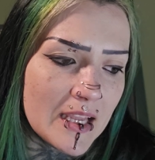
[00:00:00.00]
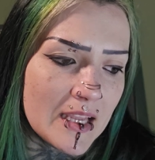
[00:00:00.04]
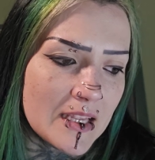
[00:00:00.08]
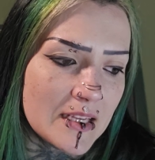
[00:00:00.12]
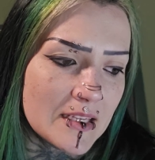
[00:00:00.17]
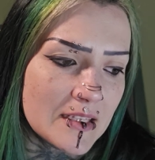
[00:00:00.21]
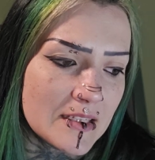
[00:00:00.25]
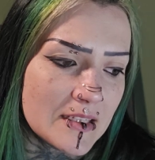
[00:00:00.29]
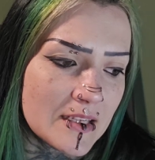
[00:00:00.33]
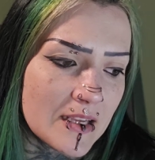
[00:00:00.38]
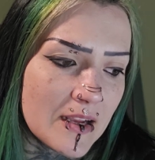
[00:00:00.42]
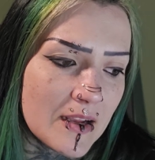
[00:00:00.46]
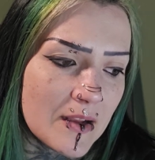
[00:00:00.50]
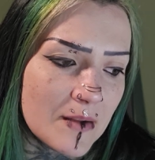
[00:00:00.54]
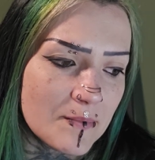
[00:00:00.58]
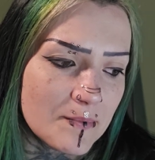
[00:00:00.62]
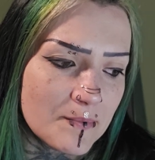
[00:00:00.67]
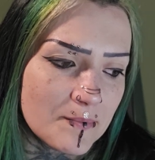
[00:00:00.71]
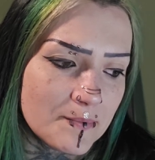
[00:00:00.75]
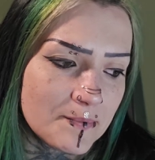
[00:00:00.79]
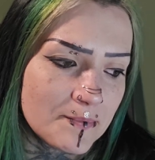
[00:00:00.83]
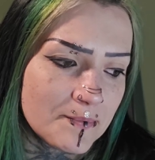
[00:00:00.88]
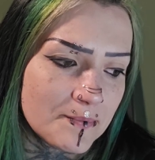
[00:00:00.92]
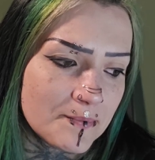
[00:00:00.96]
And
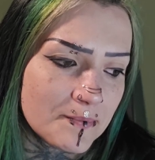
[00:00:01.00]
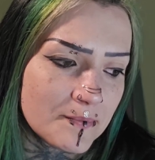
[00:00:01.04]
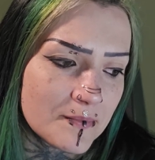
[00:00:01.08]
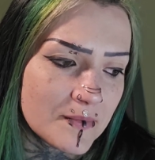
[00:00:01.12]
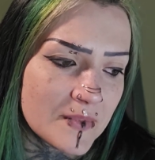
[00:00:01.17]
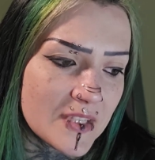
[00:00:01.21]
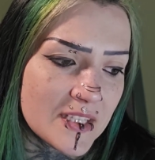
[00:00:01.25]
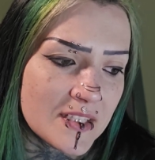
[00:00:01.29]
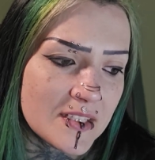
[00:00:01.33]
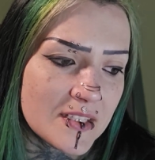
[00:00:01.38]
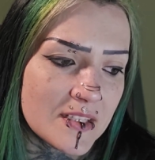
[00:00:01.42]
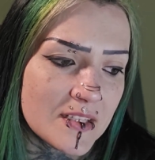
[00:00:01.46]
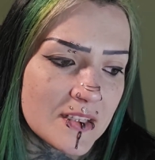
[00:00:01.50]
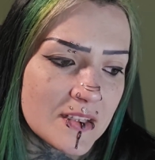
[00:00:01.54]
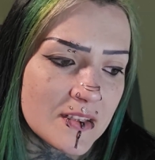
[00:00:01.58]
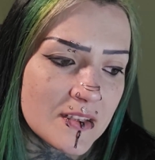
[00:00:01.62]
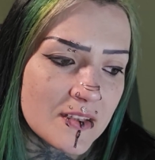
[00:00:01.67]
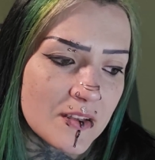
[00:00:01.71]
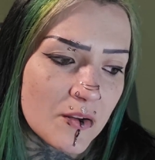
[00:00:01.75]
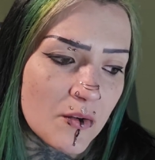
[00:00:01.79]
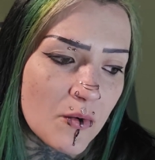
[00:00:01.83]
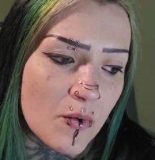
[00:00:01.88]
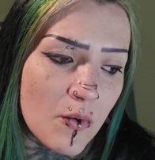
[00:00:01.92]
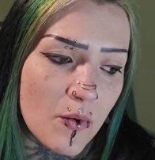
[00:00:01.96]
this
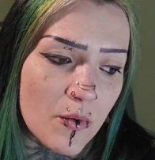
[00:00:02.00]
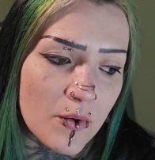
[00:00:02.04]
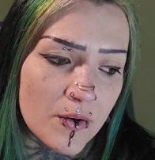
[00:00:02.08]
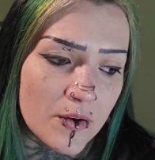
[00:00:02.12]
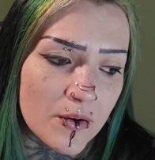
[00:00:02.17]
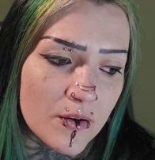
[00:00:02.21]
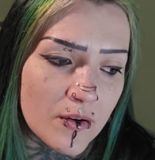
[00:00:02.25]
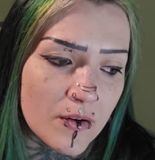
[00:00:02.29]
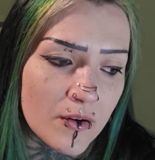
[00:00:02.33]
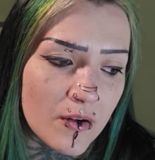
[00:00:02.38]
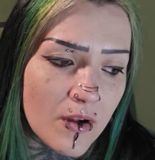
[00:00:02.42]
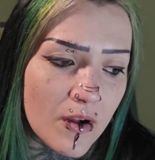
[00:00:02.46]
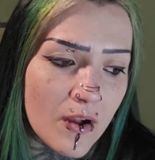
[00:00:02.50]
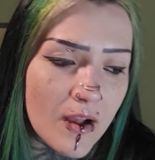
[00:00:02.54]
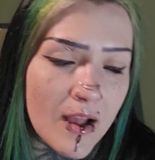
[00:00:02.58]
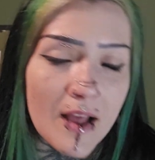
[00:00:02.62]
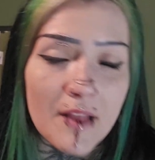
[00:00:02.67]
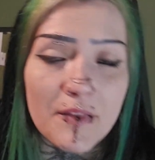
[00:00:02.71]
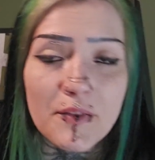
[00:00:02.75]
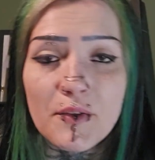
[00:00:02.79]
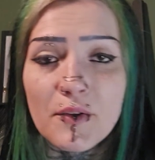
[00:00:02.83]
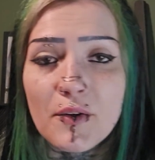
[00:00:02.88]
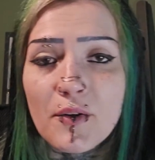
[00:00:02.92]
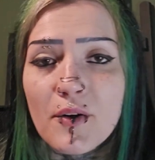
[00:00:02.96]
is a quarter
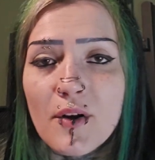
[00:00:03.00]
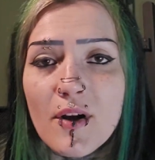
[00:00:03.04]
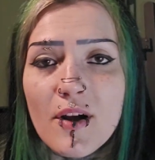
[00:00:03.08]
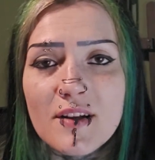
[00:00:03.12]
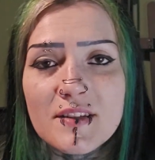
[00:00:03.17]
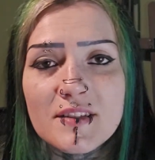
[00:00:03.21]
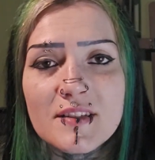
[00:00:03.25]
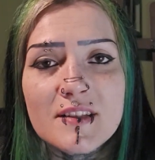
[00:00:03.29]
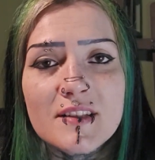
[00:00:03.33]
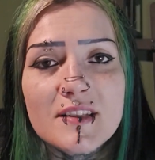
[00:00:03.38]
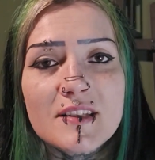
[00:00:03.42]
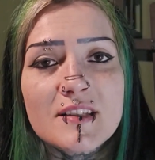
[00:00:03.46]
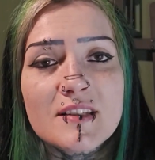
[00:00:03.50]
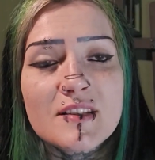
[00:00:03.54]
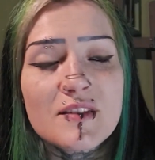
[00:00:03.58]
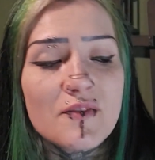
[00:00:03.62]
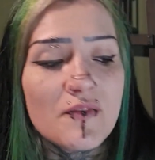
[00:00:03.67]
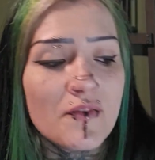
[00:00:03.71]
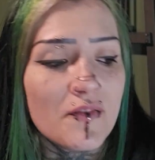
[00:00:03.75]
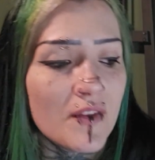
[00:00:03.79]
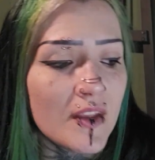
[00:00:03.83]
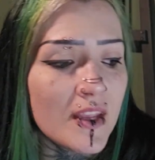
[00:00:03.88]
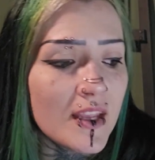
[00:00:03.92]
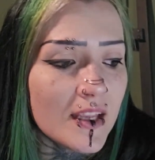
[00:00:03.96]
at the cross of the
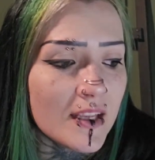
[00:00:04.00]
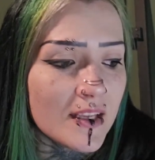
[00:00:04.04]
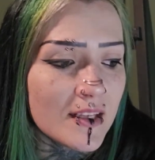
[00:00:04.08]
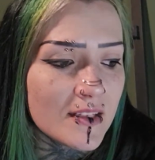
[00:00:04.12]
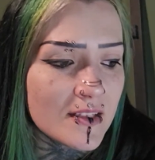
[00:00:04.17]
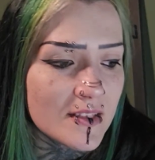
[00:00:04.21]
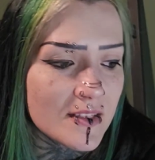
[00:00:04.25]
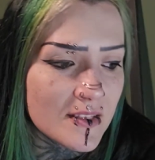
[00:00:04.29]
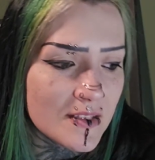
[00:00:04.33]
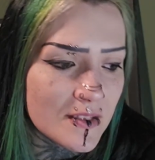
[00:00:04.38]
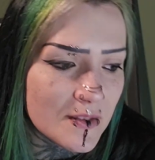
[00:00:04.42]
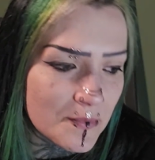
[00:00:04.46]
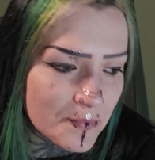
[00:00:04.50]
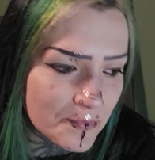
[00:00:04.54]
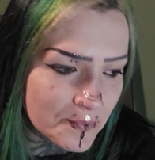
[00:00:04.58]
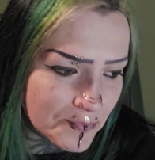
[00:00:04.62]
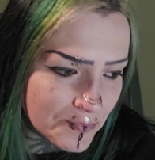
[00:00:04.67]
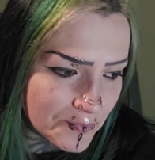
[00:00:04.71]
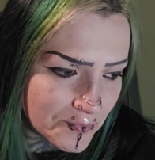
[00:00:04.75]
Sphinx.